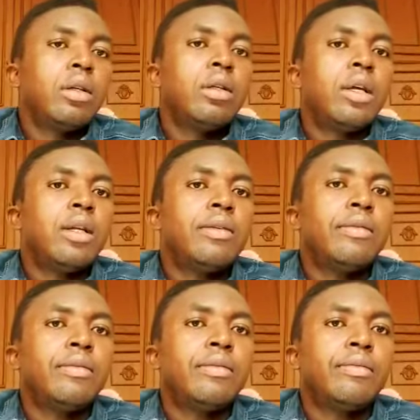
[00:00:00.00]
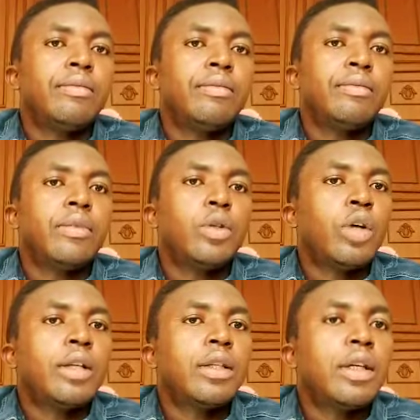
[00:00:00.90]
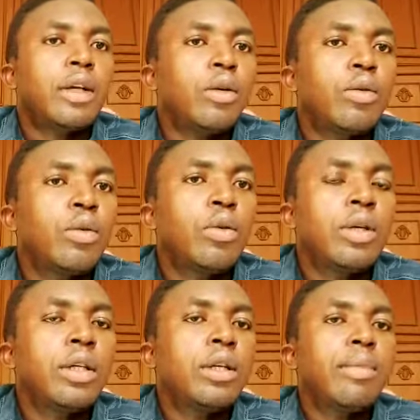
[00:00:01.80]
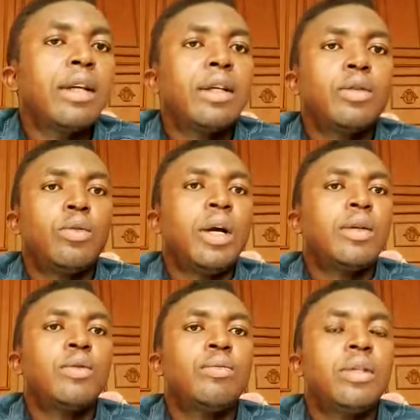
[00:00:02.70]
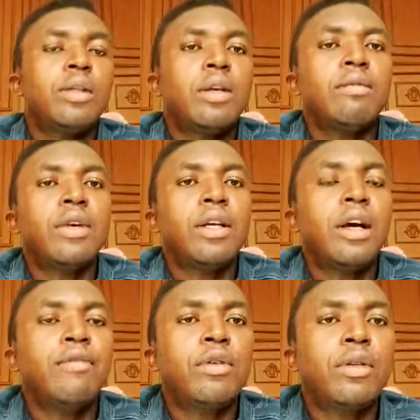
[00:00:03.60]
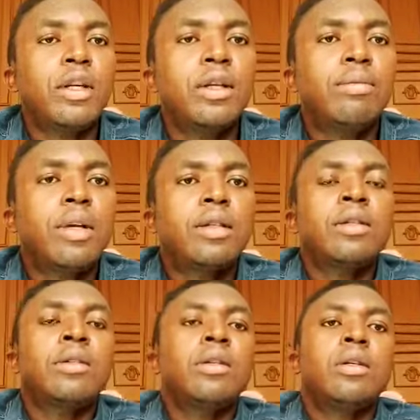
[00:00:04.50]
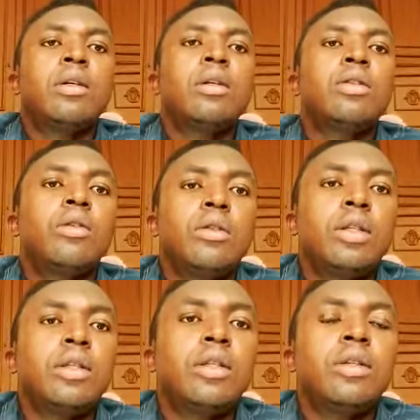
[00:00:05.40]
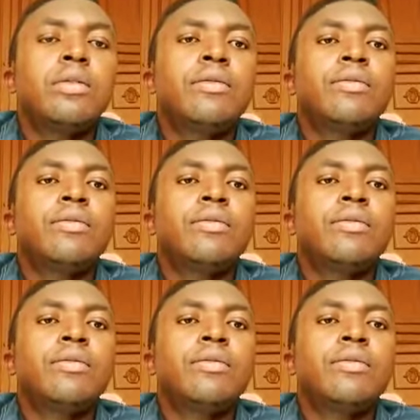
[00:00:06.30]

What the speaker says: Then you can still cannot go in the market to go and do business if you have your daily bread. It's not easy.